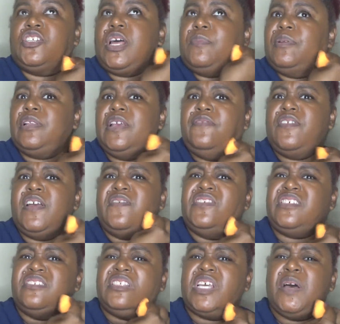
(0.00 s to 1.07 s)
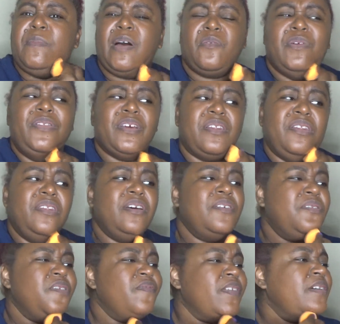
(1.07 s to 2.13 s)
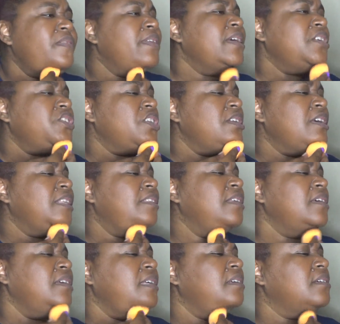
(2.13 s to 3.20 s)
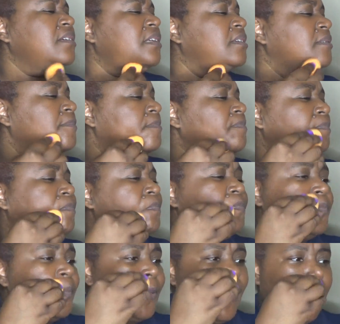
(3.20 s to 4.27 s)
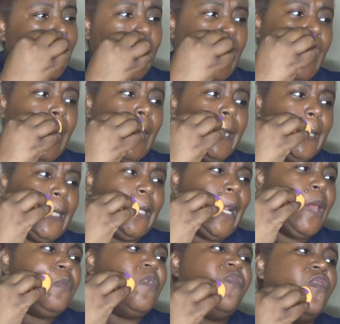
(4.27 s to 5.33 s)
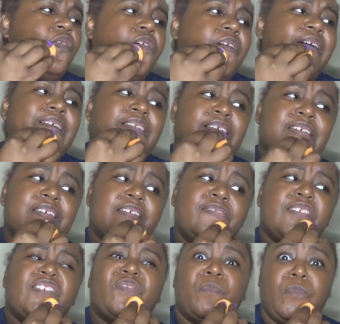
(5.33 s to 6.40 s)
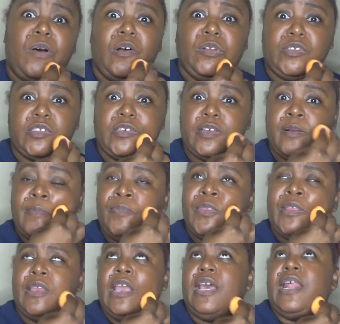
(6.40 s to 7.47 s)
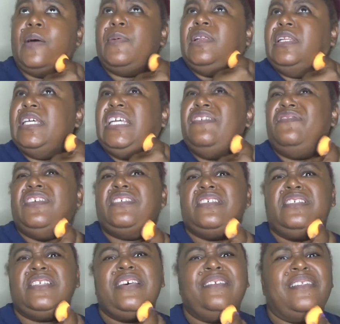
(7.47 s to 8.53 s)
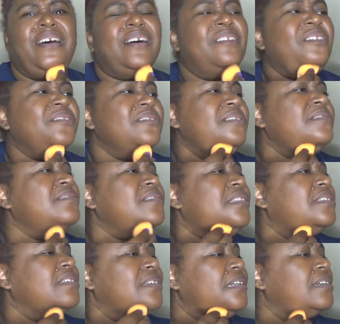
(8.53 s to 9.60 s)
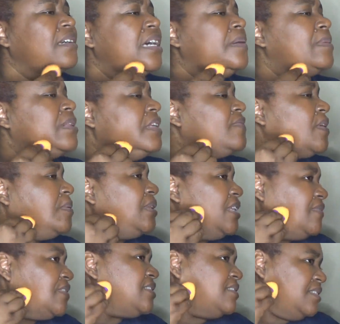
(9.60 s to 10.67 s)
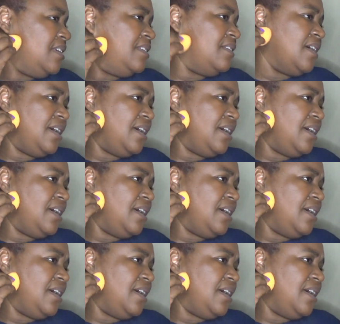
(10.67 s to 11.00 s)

I believe they've since come out with another foundation, I think. And just like before, I did get this from Ulta. And I believe this is $10. I believe it's $10.